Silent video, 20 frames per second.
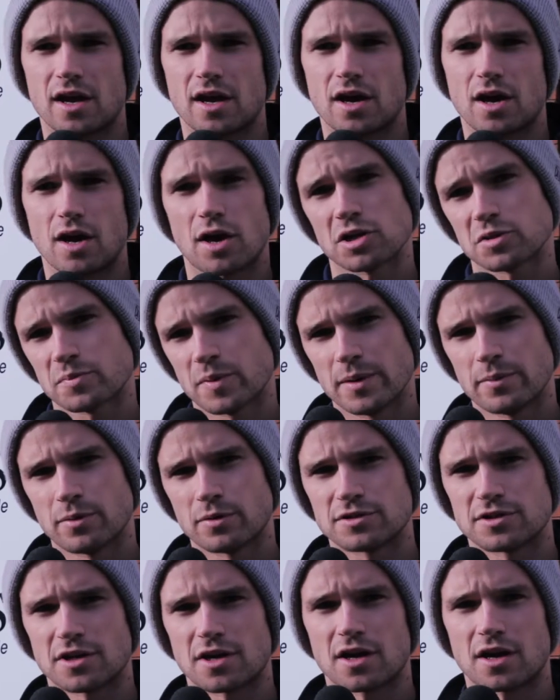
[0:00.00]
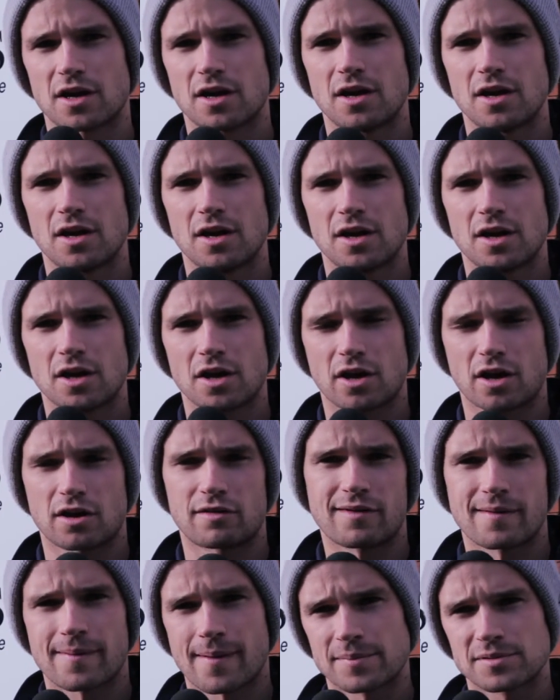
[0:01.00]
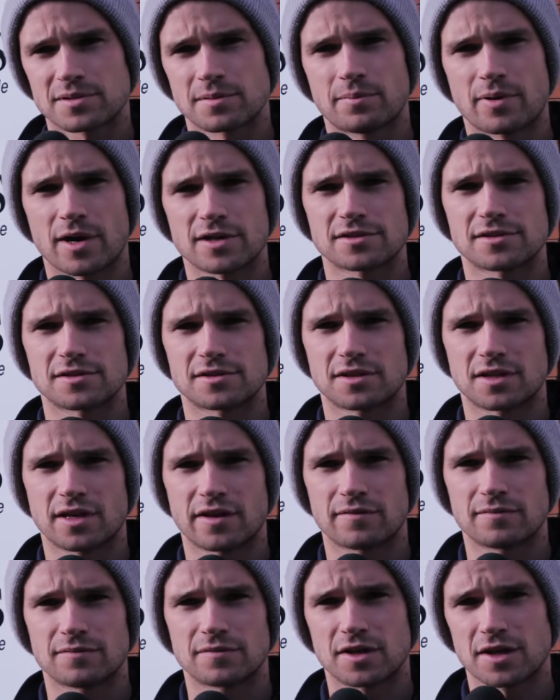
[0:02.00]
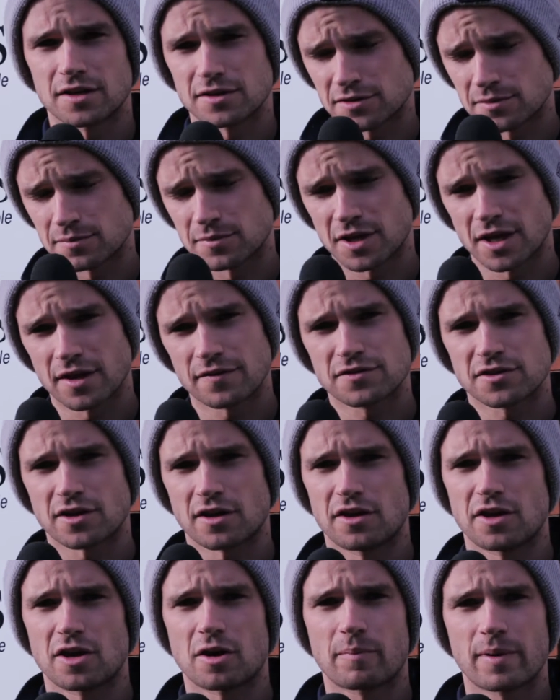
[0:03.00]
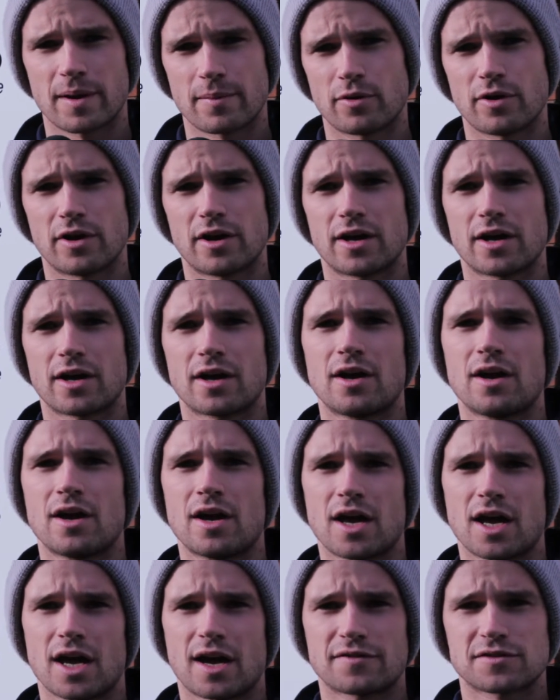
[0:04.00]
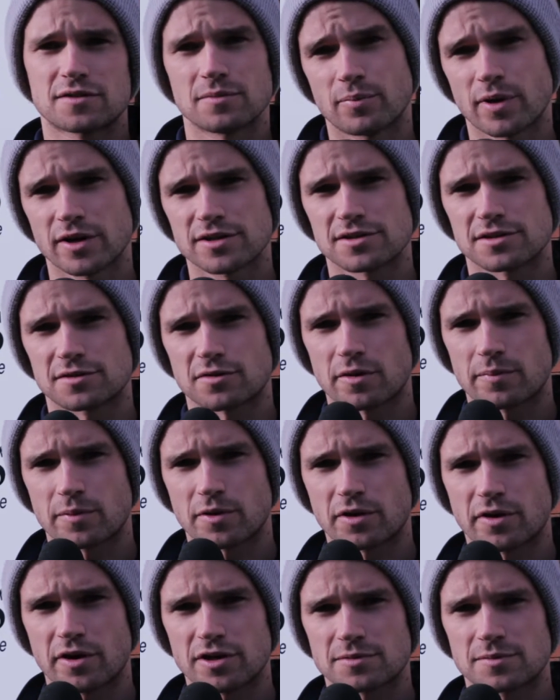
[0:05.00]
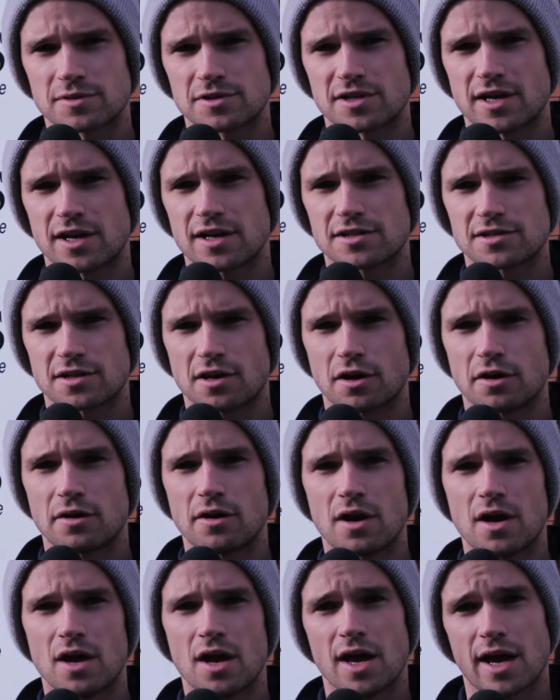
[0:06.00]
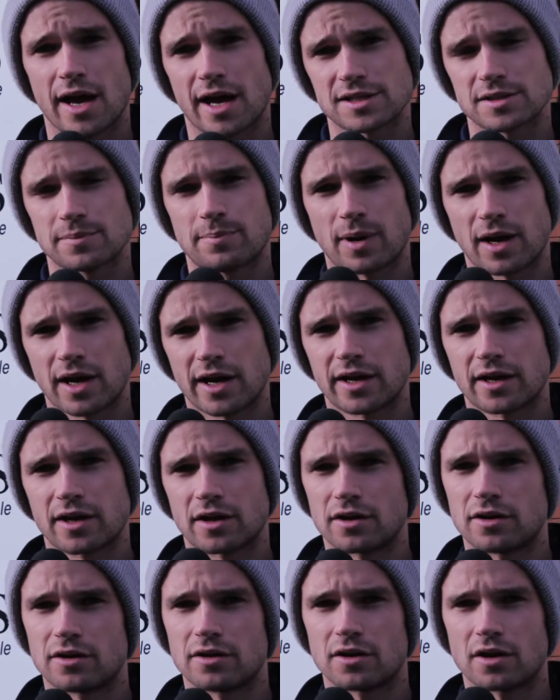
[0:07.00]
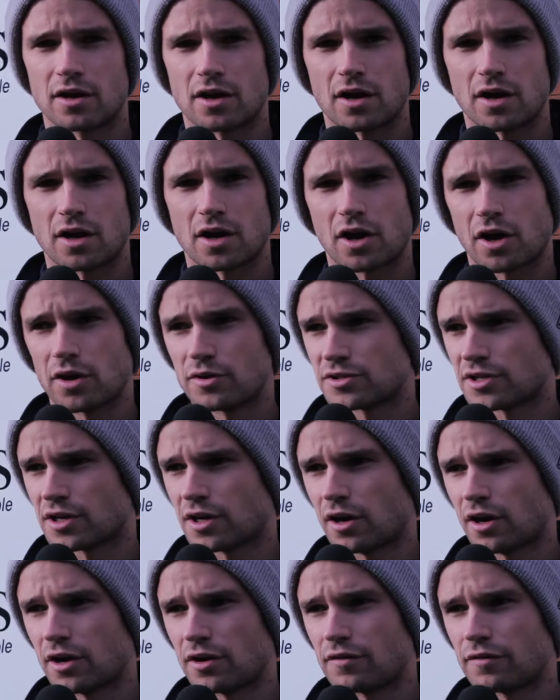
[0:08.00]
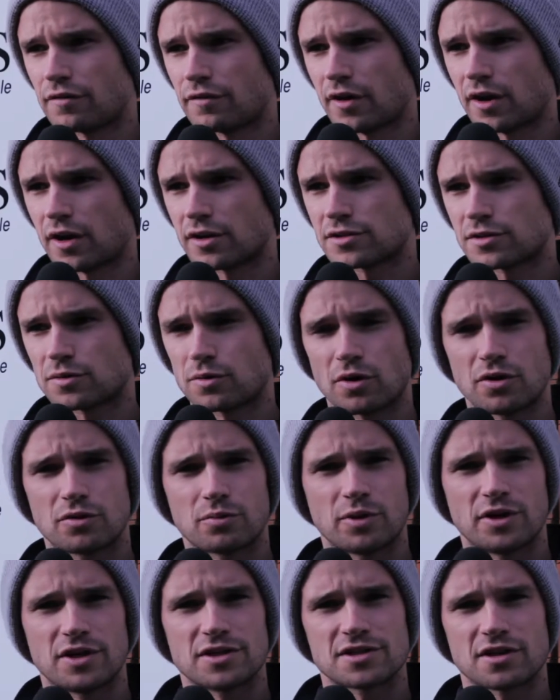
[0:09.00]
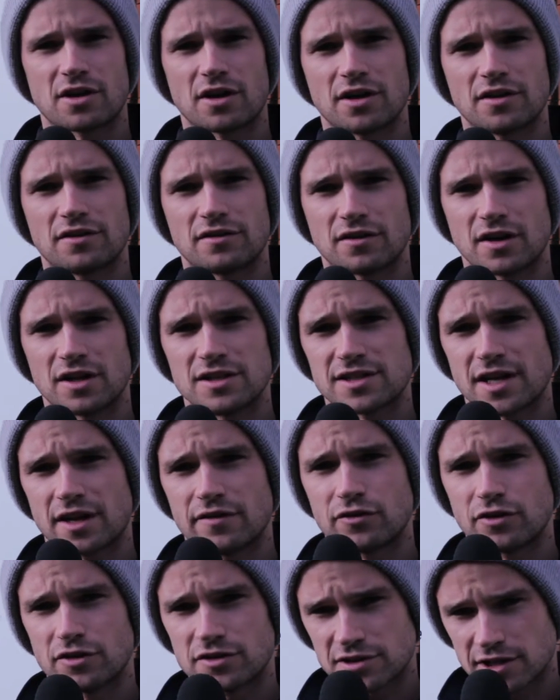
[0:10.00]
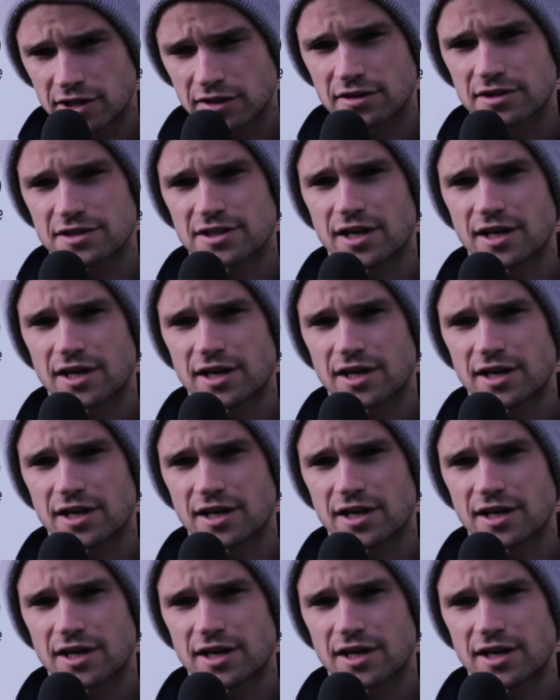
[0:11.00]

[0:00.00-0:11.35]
uh, ask people to kind of wrap up some presents and give them some gifts, so that young people here have some presents to open on Christmas Day. So as a playing and, and coaching kind of uh, squad, we decided instead of doing Secret